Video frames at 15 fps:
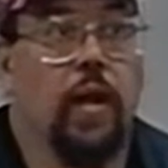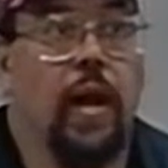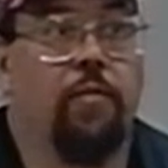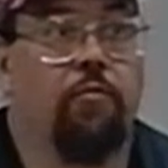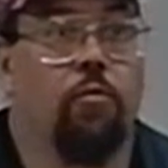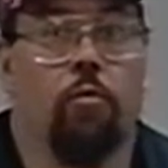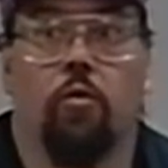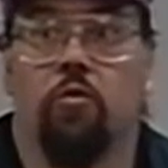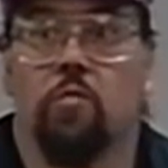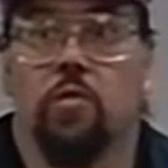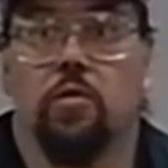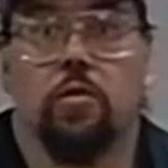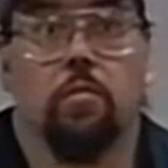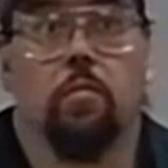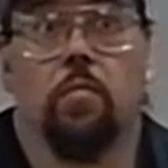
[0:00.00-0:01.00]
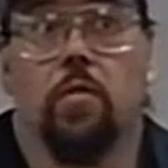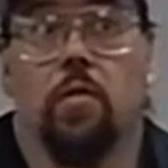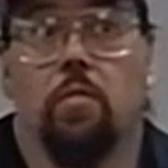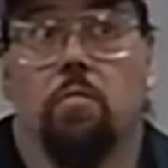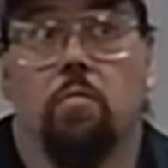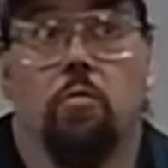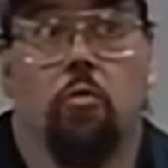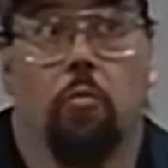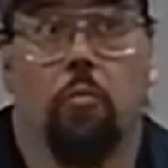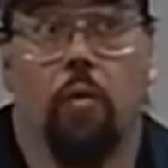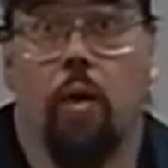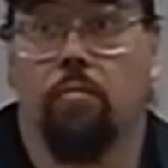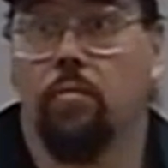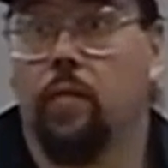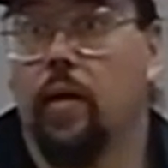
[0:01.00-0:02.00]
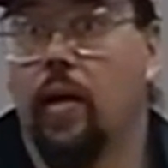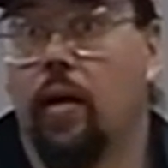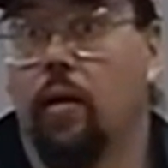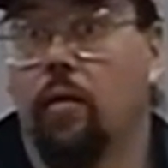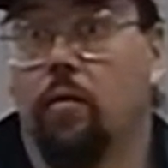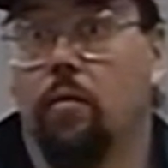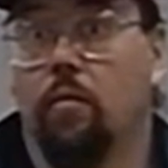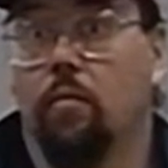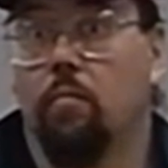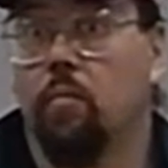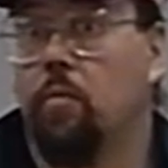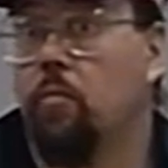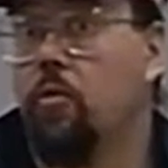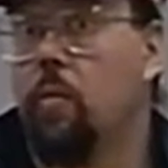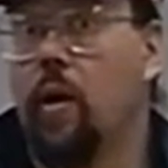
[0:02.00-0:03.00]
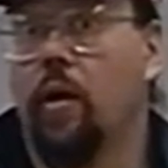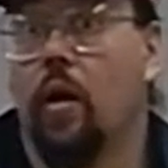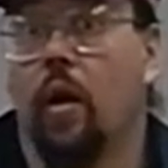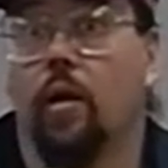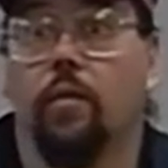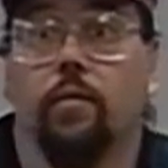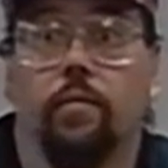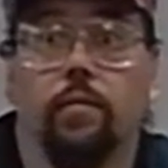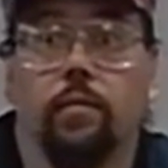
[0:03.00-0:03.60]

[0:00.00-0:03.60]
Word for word: after Christmas, you'll probably get it, but you might not